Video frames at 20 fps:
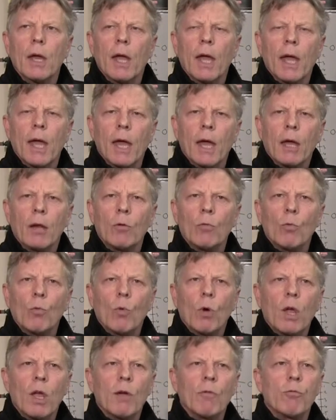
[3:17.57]

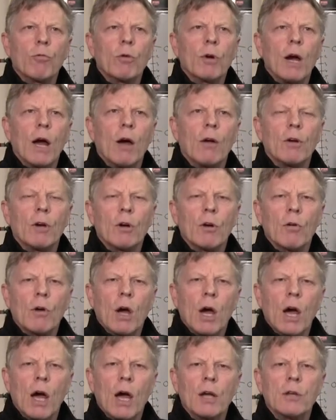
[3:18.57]
And if we're out in the
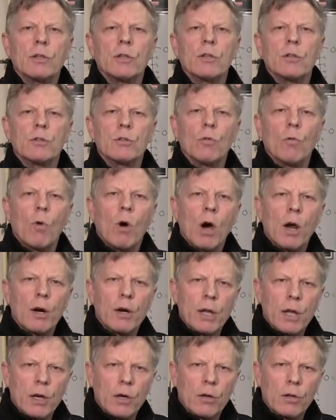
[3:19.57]
garage and there's a
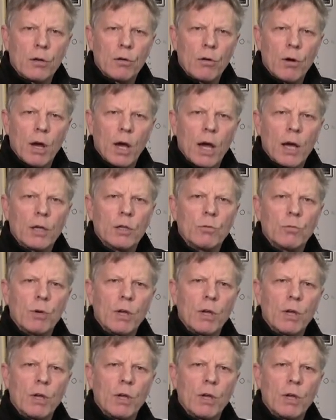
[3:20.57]
water heater in the garage,